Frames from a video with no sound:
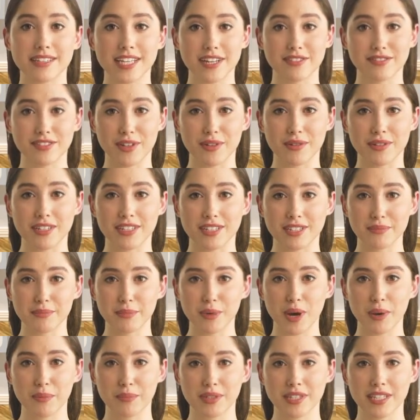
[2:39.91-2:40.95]
If you do this
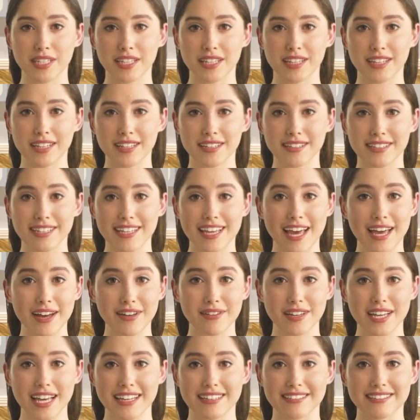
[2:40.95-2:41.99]
properly, the
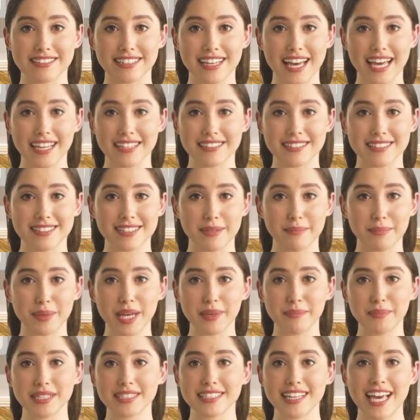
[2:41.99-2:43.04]
IRS taxes the
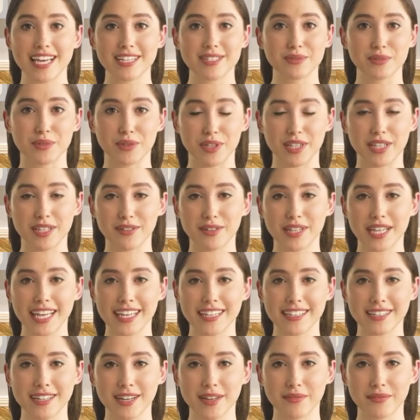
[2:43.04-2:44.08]
payments as ordinary
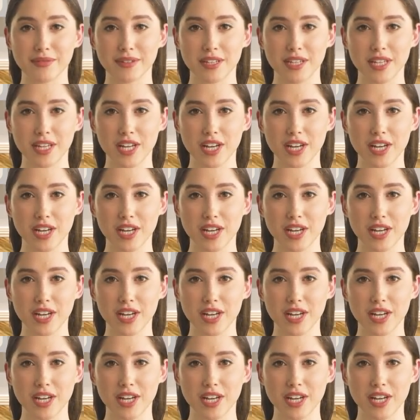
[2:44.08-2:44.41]
income,